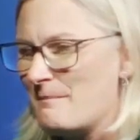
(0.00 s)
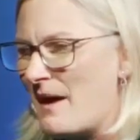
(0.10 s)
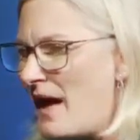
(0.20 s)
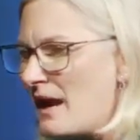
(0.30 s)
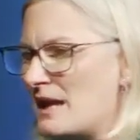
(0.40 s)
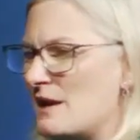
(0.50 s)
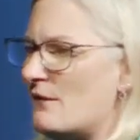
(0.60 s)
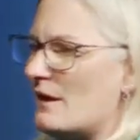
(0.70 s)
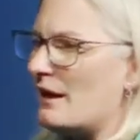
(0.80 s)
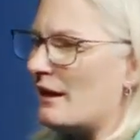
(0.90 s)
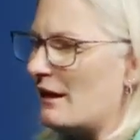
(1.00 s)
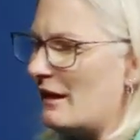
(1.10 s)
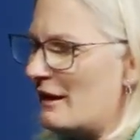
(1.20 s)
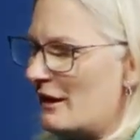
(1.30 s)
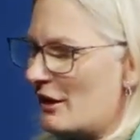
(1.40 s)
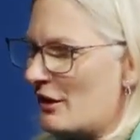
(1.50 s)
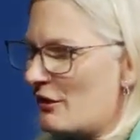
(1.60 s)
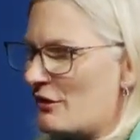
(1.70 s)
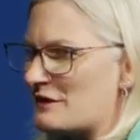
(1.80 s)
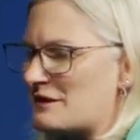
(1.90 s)
By that evening,
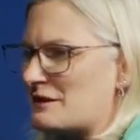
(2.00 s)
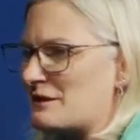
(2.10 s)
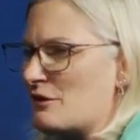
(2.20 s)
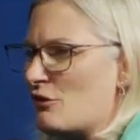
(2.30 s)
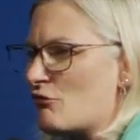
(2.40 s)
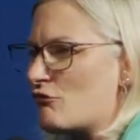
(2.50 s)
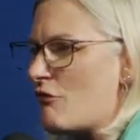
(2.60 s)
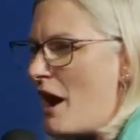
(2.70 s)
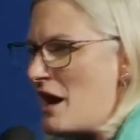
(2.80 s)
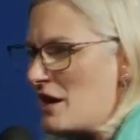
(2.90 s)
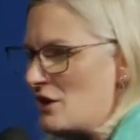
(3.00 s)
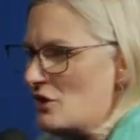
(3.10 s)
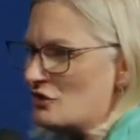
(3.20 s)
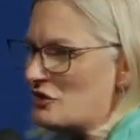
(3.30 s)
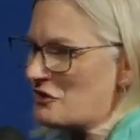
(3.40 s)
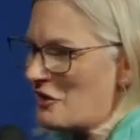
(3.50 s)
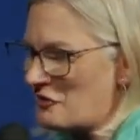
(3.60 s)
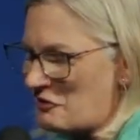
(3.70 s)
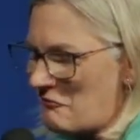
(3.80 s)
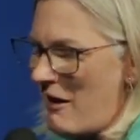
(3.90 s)
this rage started
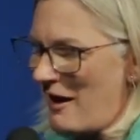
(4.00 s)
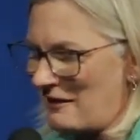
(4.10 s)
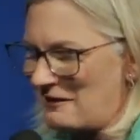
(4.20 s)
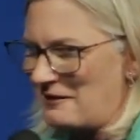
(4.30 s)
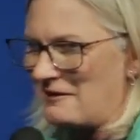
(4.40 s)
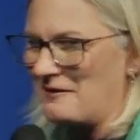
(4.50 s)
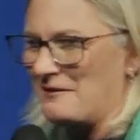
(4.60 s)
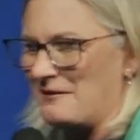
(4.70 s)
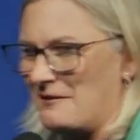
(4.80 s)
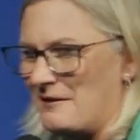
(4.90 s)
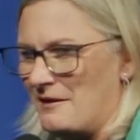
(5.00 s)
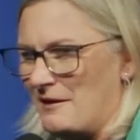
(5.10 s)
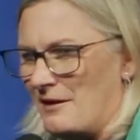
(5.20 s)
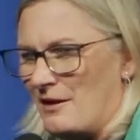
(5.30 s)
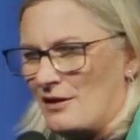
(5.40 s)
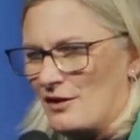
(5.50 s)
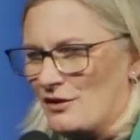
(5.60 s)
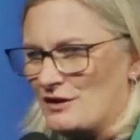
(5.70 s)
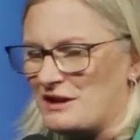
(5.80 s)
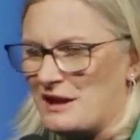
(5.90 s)
to rise.
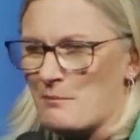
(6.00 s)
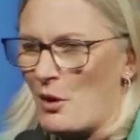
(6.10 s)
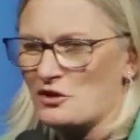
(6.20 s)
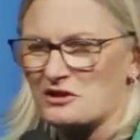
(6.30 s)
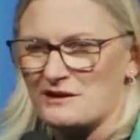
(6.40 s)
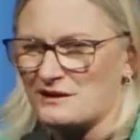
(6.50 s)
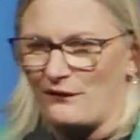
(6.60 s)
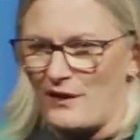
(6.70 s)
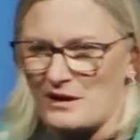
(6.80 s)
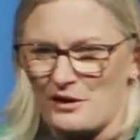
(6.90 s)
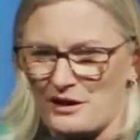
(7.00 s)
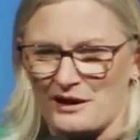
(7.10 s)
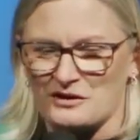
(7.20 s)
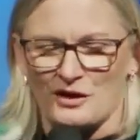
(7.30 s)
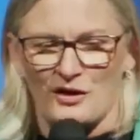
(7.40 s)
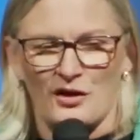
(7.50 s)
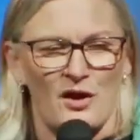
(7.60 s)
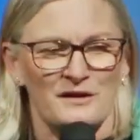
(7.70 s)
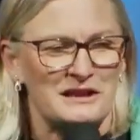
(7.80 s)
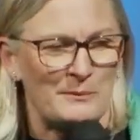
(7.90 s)
You see, emotion is a funny thing, it's got no
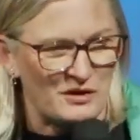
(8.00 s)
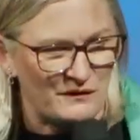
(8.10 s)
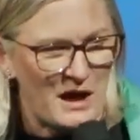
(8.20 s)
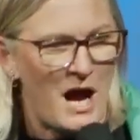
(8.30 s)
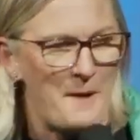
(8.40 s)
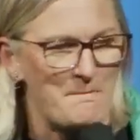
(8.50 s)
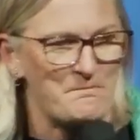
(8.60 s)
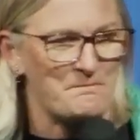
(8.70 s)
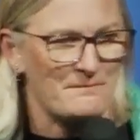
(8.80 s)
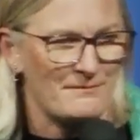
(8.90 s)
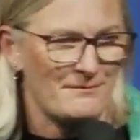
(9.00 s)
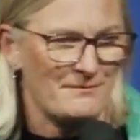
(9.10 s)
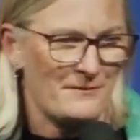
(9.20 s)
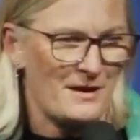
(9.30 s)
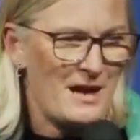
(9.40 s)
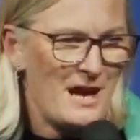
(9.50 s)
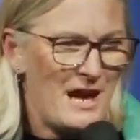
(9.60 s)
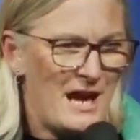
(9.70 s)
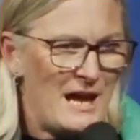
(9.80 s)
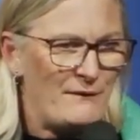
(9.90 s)
concept of time.
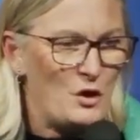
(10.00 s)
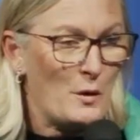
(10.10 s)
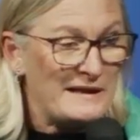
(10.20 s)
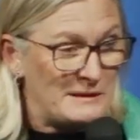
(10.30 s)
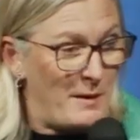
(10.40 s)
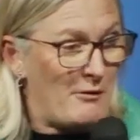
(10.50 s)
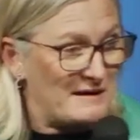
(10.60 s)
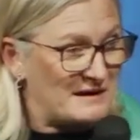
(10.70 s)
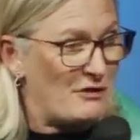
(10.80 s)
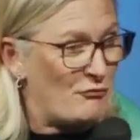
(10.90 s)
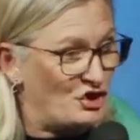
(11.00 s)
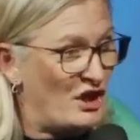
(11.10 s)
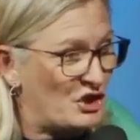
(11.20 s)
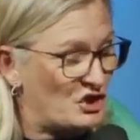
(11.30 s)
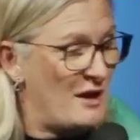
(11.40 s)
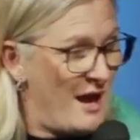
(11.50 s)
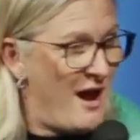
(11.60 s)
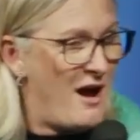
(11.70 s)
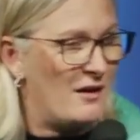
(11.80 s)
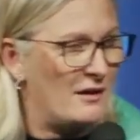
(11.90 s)
If you're experiencing rejection
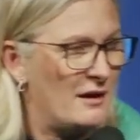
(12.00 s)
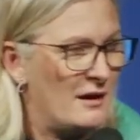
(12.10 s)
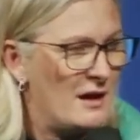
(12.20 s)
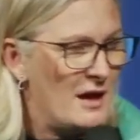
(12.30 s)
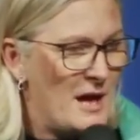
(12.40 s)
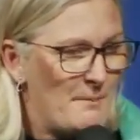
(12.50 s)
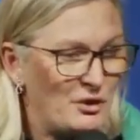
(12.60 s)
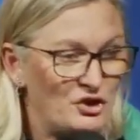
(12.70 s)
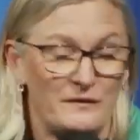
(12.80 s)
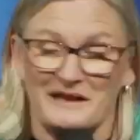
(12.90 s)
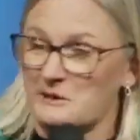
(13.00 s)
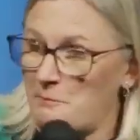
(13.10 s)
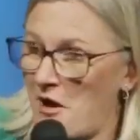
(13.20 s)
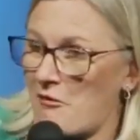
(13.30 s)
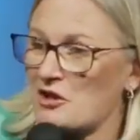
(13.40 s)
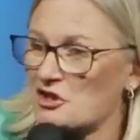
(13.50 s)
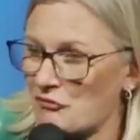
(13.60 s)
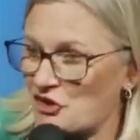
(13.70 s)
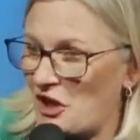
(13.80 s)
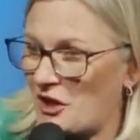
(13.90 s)
now, but you've experienced
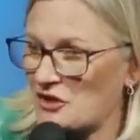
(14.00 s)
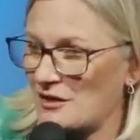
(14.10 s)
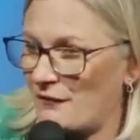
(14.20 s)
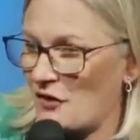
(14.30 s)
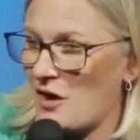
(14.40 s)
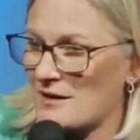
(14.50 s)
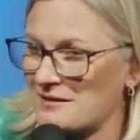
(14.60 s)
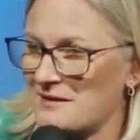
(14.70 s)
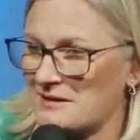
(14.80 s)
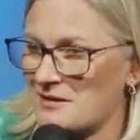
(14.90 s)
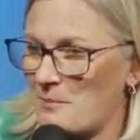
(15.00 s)
rejection and forgotten this in the